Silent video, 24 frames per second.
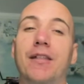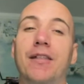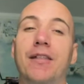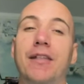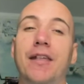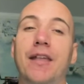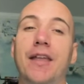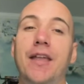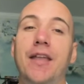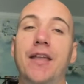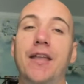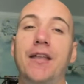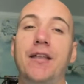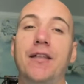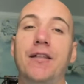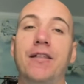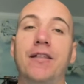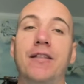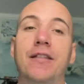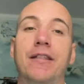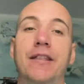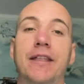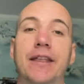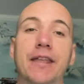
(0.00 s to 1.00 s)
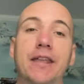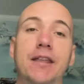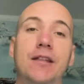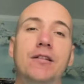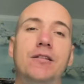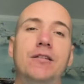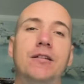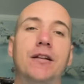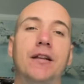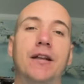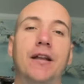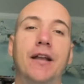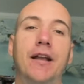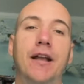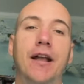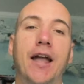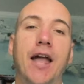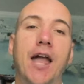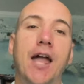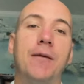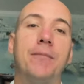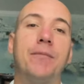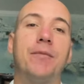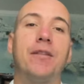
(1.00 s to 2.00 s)
they still
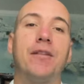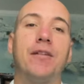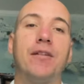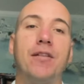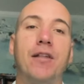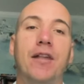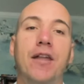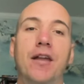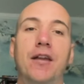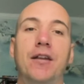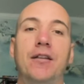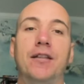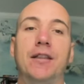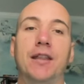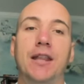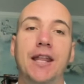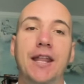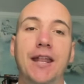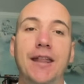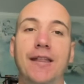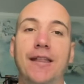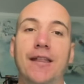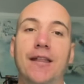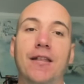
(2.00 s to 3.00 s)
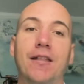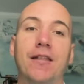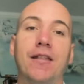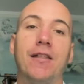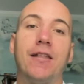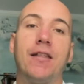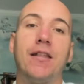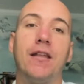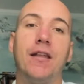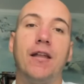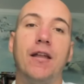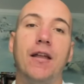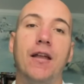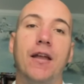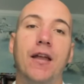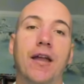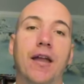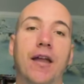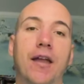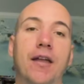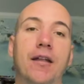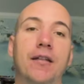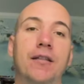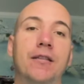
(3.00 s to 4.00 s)
kept their distance
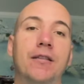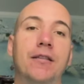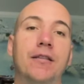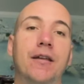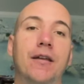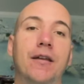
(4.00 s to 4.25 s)
and